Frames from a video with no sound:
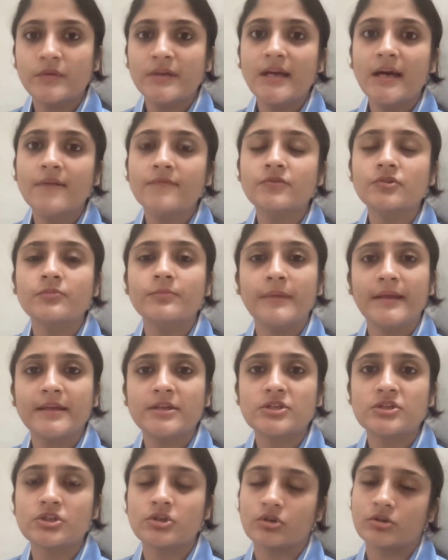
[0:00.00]
we have to
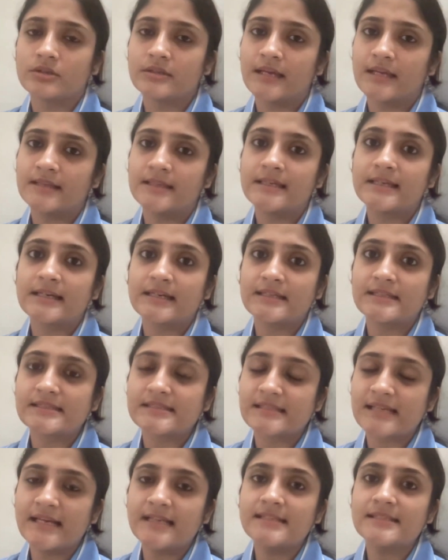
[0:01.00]
make sure that the
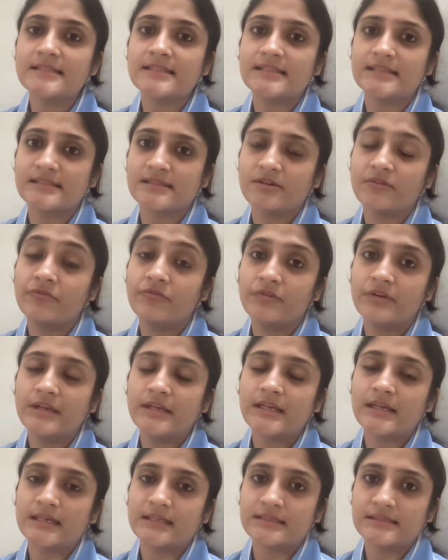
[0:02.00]
consent is a
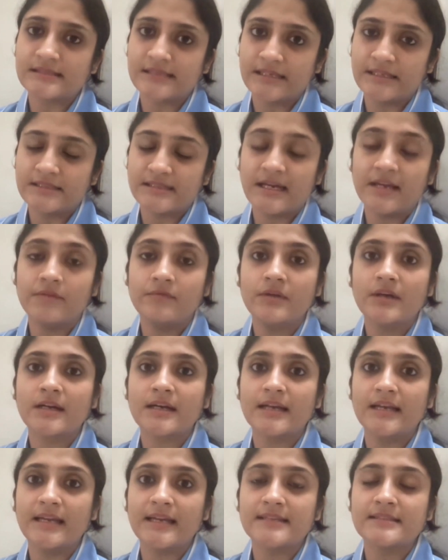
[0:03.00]
free consent and we are
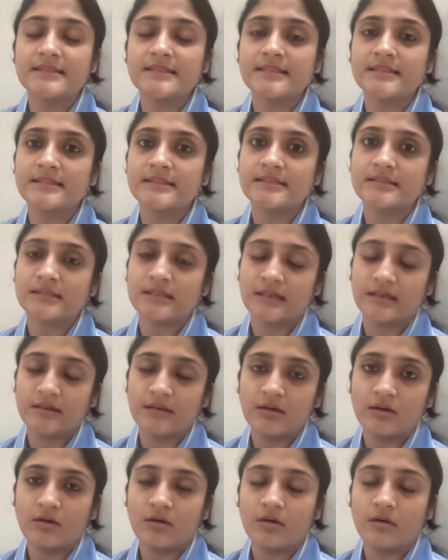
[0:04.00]
collecting
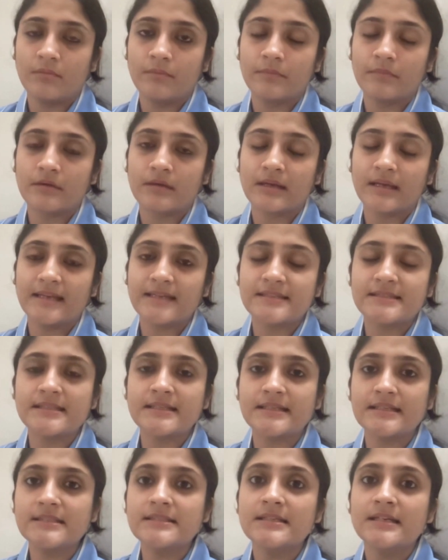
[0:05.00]

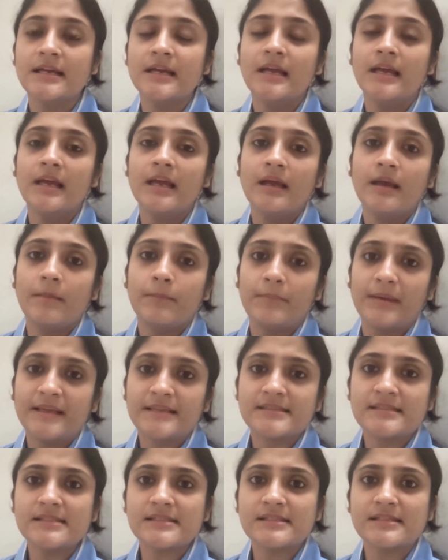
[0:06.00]
it
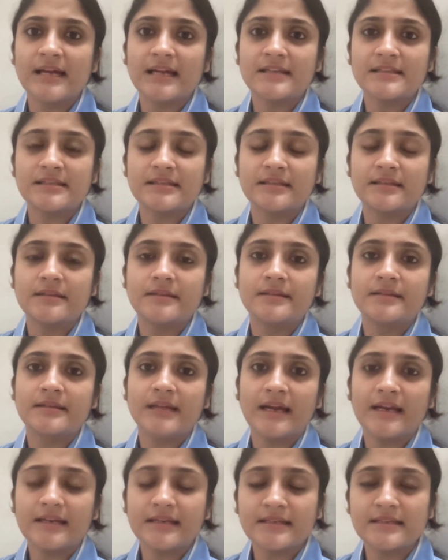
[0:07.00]
basis
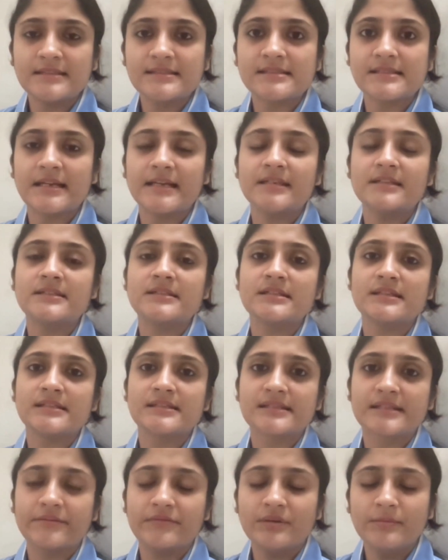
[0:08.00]
that consent
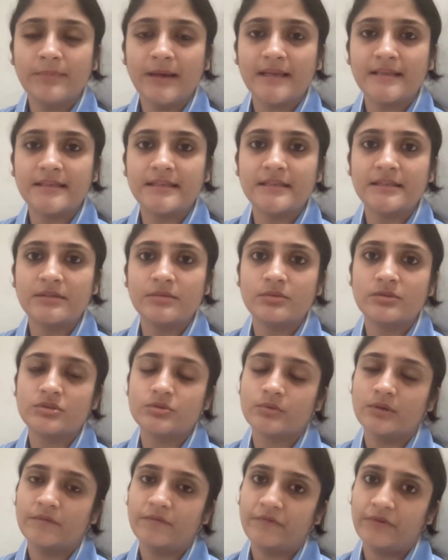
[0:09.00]
is given by the
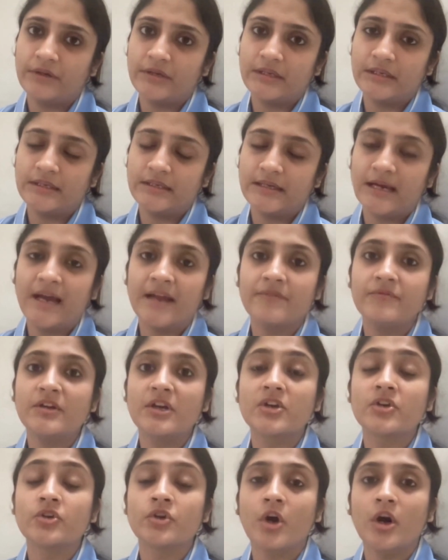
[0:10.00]
individual freely, and we
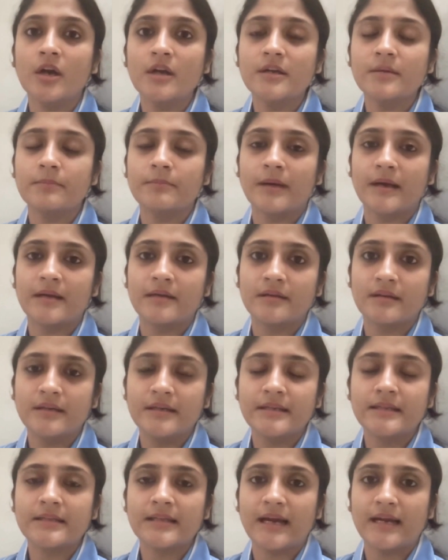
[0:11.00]
are not
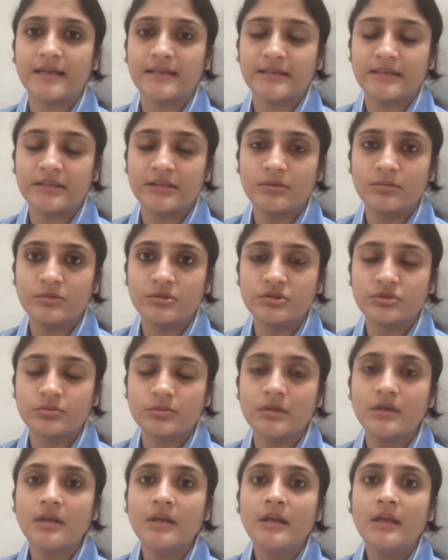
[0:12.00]
bundling that
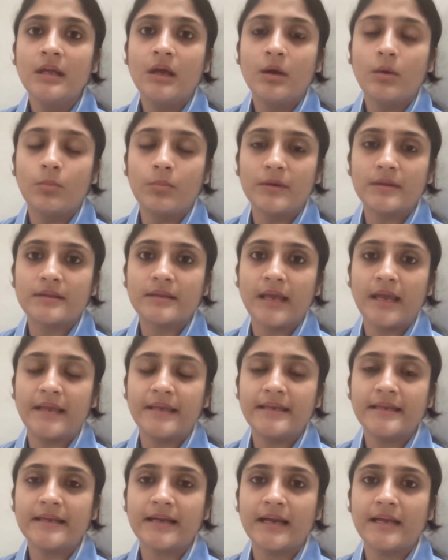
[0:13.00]
individual with
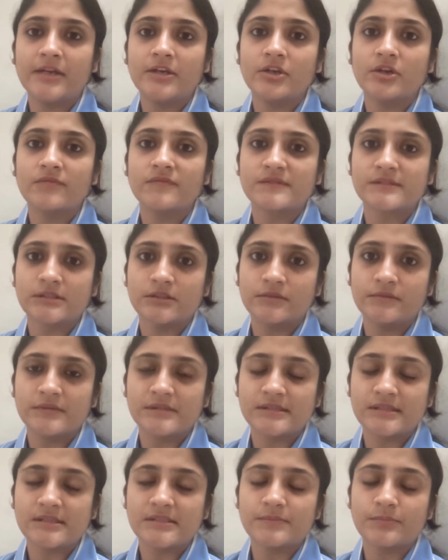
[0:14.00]
any kind of
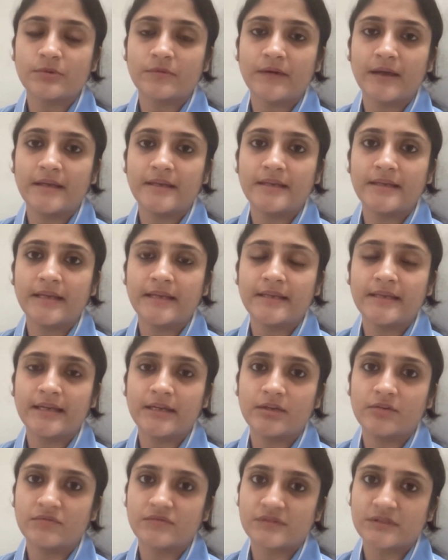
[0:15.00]
services, providing any
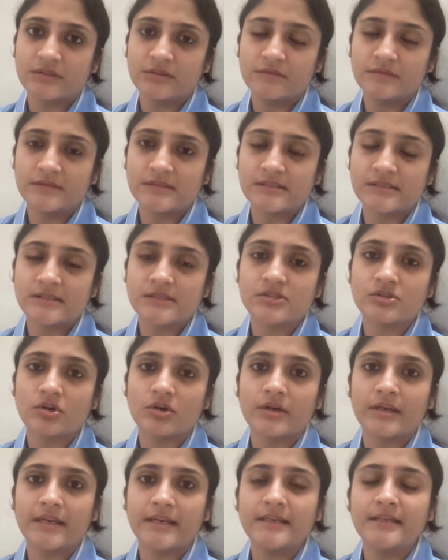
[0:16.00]
kind of services
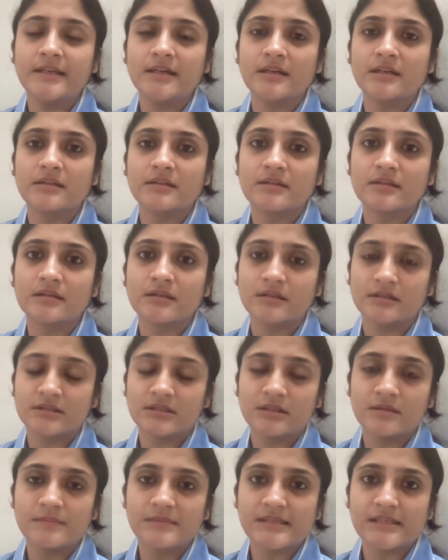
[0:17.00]
or any other
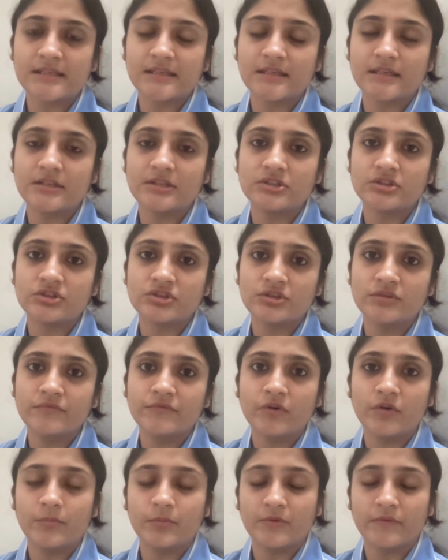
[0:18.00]
terms and condition
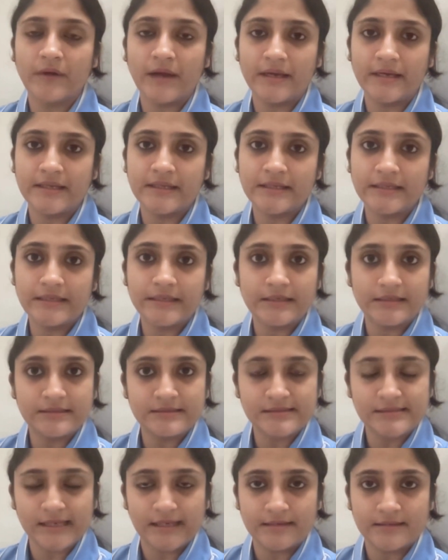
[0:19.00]
for providing the
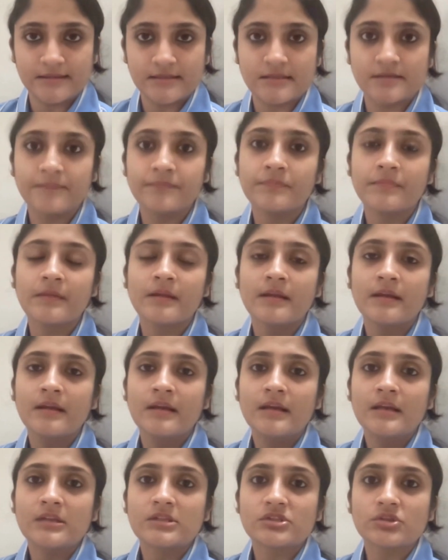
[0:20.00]
consent.
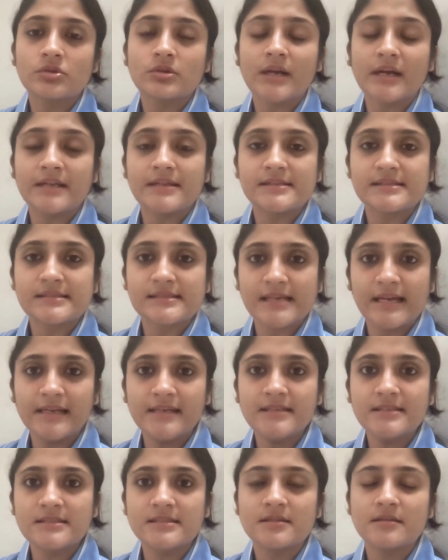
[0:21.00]
So
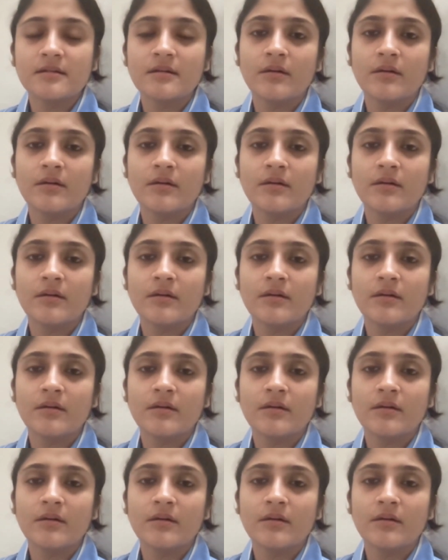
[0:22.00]
consent